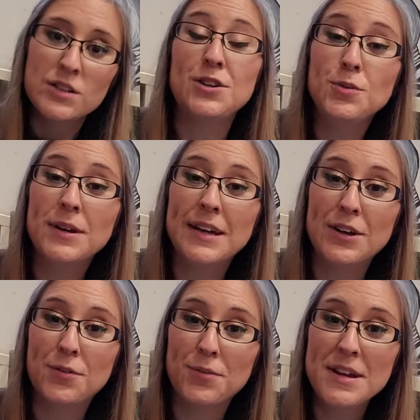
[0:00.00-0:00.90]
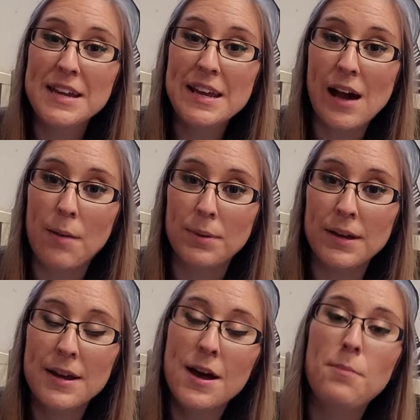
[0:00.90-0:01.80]
and you can get your free
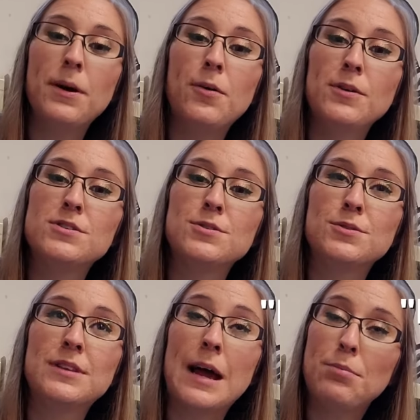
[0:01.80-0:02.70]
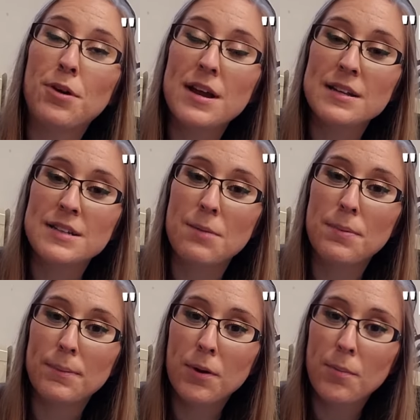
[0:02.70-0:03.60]
e-copy by going to
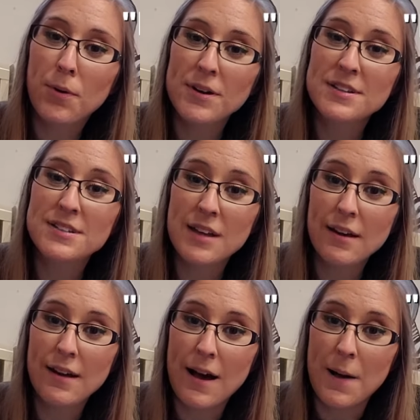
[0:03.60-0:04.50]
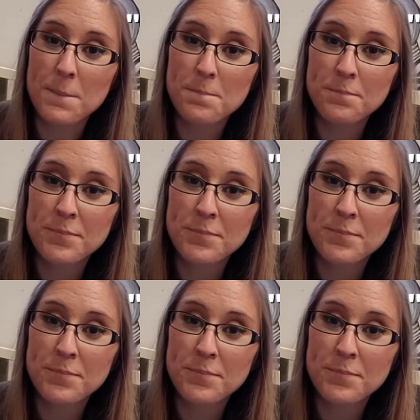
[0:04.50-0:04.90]
library.biblioboard.com,